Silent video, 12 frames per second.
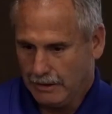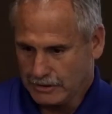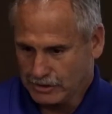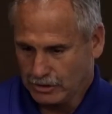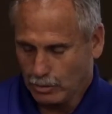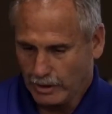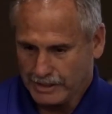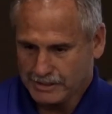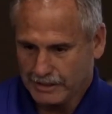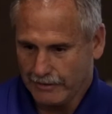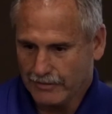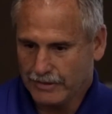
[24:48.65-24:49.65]
it's the
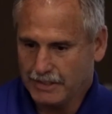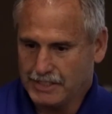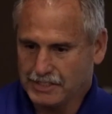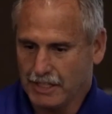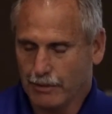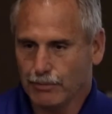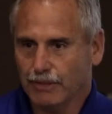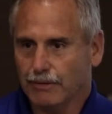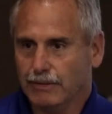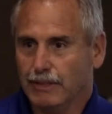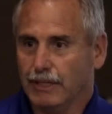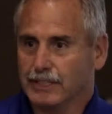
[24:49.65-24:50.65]
27th of December,
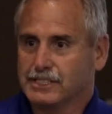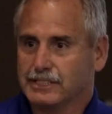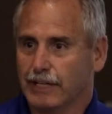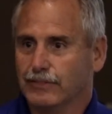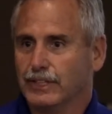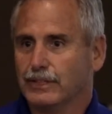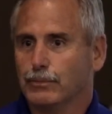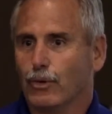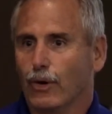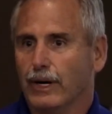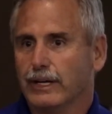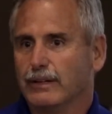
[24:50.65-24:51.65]
and it's 7 in the
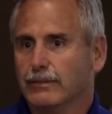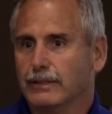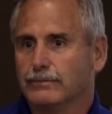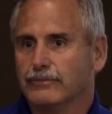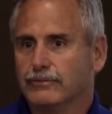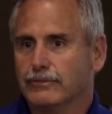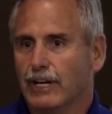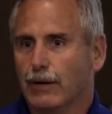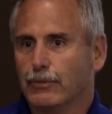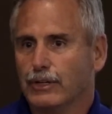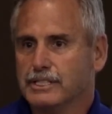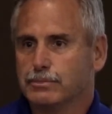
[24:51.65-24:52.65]
morning, and
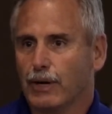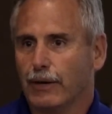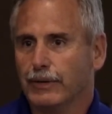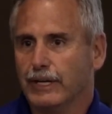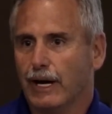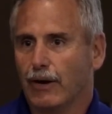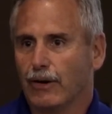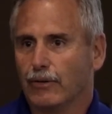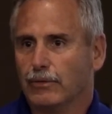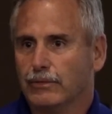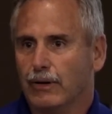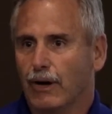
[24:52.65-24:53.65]
Val-Marie's probably an
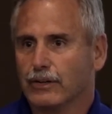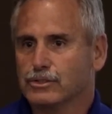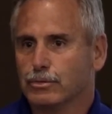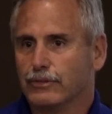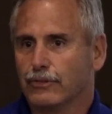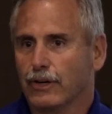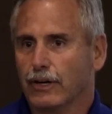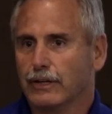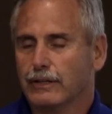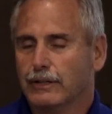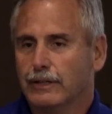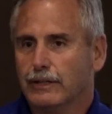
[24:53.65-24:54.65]
hour out of Swift Current.
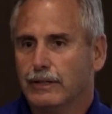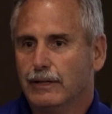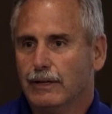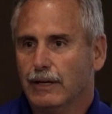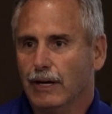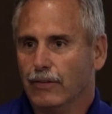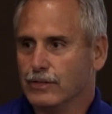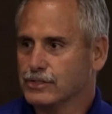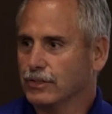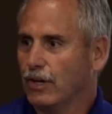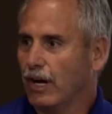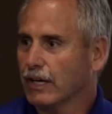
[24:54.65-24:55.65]
And there's
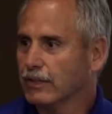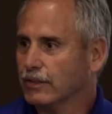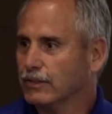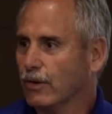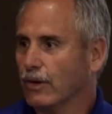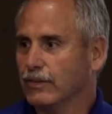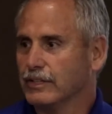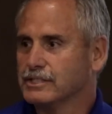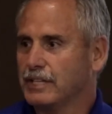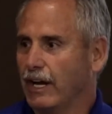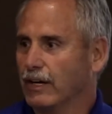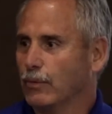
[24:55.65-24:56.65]
a knock at the door, and there's
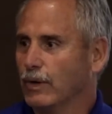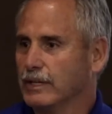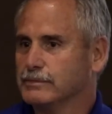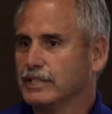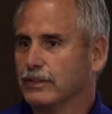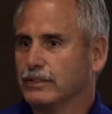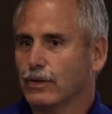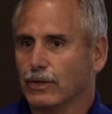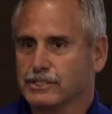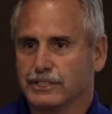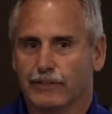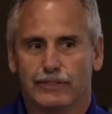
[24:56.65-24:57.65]
Tiger Williams at the
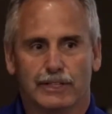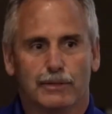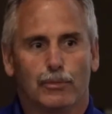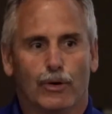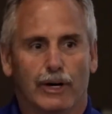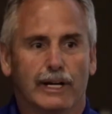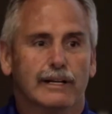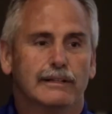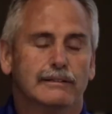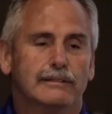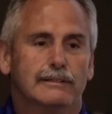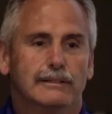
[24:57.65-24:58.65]
door, 7 in the morning.
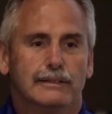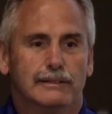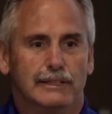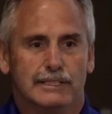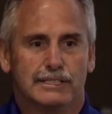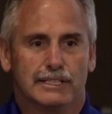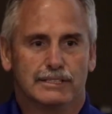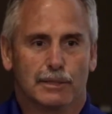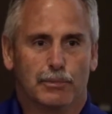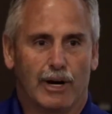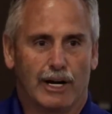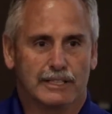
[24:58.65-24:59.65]
He says to
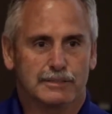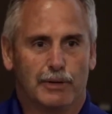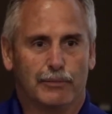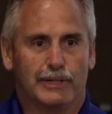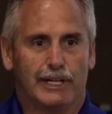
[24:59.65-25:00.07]
Brian's mom